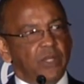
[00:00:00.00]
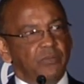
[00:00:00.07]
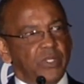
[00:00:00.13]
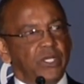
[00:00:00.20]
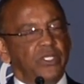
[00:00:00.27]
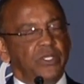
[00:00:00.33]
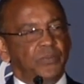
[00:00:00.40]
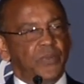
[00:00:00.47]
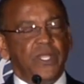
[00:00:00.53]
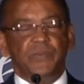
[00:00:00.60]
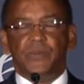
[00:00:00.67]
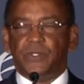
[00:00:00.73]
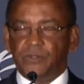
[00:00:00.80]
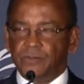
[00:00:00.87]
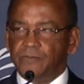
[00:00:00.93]
billion
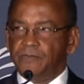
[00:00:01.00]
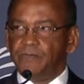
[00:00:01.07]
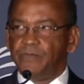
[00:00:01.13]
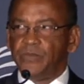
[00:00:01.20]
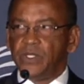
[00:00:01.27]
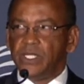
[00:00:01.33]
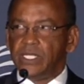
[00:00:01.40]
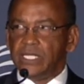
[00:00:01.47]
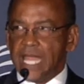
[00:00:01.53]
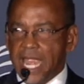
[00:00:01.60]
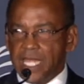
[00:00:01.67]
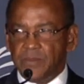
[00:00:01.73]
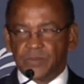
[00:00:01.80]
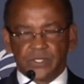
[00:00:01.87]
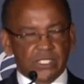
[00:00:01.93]
people.
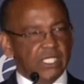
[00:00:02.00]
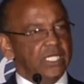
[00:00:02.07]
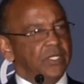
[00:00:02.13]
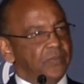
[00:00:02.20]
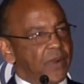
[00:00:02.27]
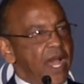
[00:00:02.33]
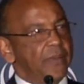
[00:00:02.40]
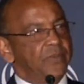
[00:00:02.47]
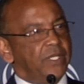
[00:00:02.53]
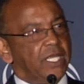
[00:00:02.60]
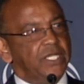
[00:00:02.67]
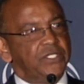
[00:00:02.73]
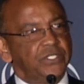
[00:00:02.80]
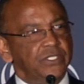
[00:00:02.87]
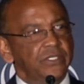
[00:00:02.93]
90% of the
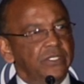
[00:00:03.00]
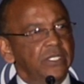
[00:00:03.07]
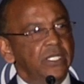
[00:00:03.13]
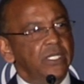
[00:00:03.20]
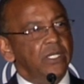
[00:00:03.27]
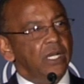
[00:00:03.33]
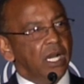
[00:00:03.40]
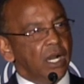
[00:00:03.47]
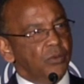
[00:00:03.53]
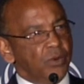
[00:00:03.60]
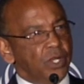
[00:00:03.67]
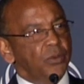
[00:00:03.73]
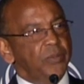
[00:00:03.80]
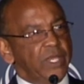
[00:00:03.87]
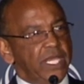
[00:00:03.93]
population
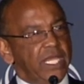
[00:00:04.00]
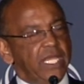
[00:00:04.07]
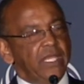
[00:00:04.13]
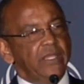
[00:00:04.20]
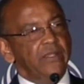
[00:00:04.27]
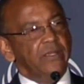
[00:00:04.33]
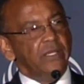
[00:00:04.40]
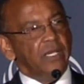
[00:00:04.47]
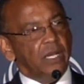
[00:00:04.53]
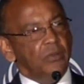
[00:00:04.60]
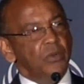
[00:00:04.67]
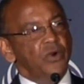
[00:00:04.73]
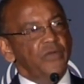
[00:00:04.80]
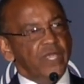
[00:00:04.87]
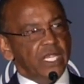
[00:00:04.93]
will be
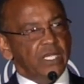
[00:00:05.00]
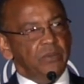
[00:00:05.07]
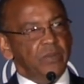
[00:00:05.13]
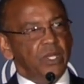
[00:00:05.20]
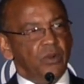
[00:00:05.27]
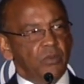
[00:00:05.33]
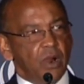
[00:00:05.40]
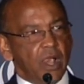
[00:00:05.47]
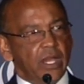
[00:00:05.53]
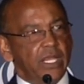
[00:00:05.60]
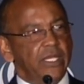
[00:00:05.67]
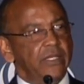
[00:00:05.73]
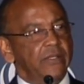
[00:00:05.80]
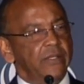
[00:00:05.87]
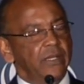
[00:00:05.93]
moving in the middle
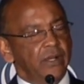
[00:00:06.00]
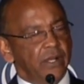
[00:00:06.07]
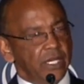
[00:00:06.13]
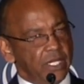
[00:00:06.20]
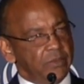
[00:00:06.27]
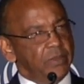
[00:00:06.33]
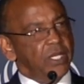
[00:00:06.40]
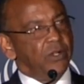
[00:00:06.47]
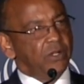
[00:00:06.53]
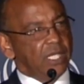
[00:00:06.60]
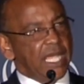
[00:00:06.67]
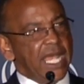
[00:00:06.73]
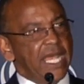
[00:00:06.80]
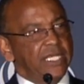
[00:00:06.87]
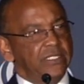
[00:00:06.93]
market or in the middle
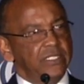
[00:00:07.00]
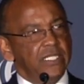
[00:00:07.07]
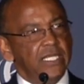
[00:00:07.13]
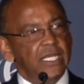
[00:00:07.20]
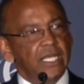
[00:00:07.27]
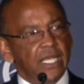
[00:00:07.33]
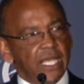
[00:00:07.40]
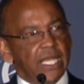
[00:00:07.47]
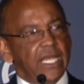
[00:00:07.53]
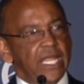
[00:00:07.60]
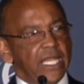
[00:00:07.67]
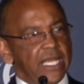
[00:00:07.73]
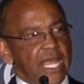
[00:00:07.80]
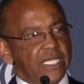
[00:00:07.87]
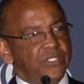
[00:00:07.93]
class,
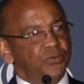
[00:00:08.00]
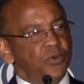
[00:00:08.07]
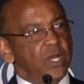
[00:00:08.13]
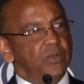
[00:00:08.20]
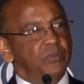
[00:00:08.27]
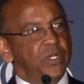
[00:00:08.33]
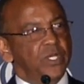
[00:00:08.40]
and that's 1